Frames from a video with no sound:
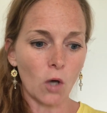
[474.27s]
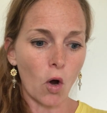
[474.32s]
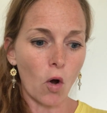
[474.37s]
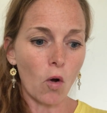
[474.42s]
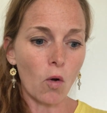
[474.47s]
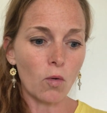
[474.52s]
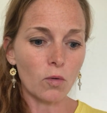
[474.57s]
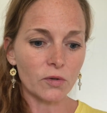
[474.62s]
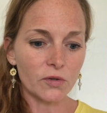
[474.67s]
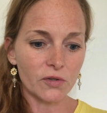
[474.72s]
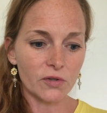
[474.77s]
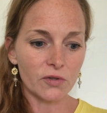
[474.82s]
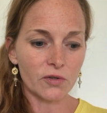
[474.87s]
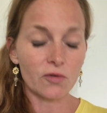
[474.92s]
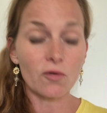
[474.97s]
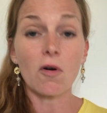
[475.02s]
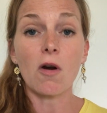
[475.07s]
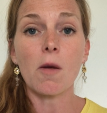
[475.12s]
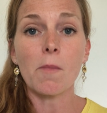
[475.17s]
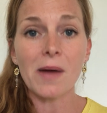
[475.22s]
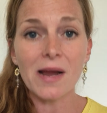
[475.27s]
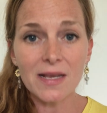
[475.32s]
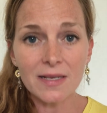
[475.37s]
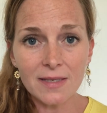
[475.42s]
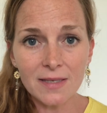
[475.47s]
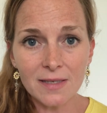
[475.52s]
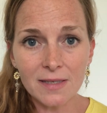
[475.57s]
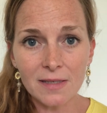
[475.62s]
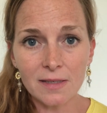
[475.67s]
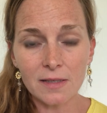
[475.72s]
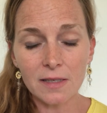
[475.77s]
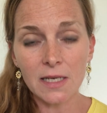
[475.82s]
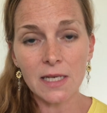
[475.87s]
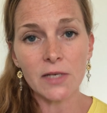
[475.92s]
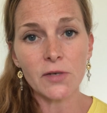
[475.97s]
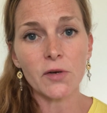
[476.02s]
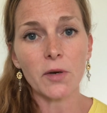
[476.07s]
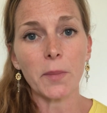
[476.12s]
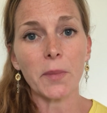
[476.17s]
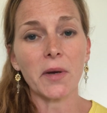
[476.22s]
old traumas
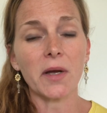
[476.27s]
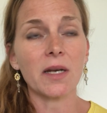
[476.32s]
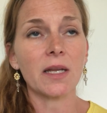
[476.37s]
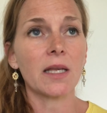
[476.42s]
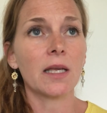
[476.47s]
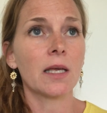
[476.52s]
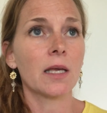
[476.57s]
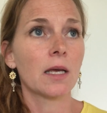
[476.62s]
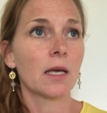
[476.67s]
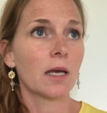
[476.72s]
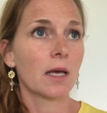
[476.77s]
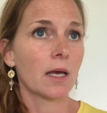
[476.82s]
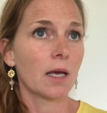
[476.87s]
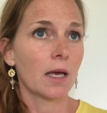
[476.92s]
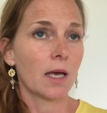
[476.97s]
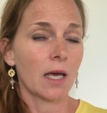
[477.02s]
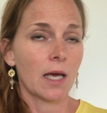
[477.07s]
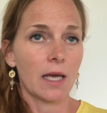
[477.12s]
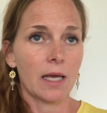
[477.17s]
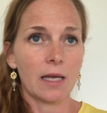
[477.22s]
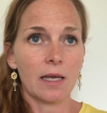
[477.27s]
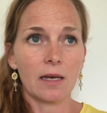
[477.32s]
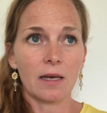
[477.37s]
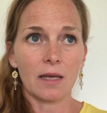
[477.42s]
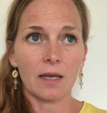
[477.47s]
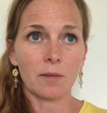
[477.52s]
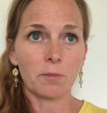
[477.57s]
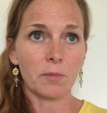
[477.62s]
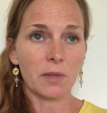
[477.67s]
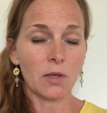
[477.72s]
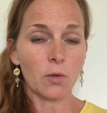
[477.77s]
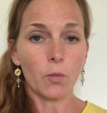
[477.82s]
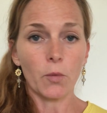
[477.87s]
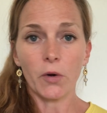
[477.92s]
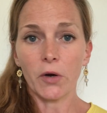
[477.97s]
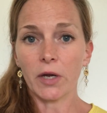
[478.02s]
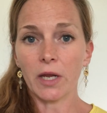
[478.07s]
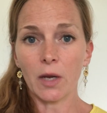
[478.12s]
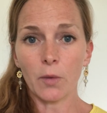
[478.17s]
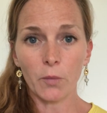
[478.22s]
in your body. It can be
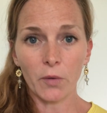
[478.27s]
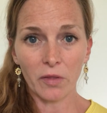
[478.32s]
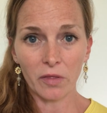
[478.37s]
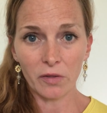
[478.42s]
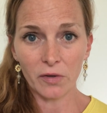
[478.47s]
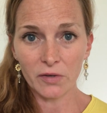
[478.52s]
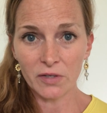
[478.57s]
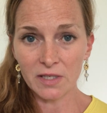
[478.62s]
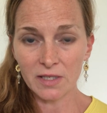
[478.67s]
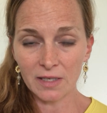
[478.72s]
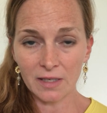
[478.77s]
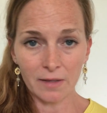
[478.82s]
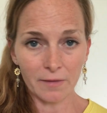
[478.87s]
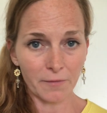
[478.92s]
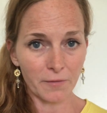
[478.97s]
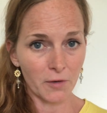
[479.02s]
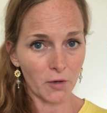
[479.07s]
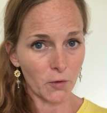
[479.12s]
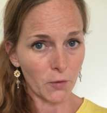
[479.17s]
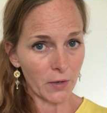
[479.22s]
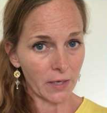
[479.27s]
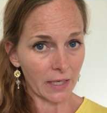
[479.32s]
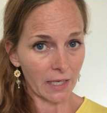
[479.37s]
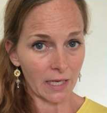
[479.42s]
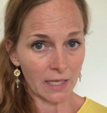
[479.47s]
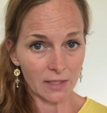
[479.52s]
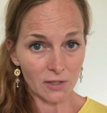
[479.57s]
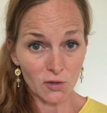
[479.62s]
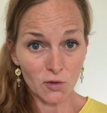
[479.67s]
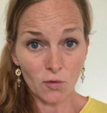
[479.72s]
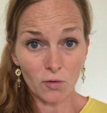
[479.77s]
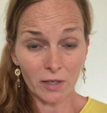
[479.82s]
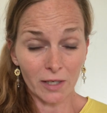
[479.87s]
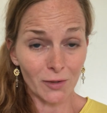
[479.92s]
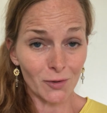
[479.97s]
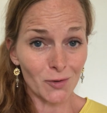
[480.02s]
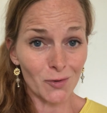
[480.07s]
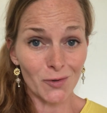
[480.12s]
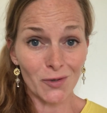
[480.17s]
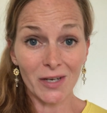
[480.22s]
working with yourself, going in,
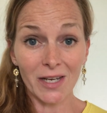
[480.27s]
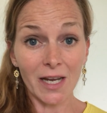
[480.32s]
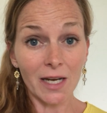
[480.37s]
talking to your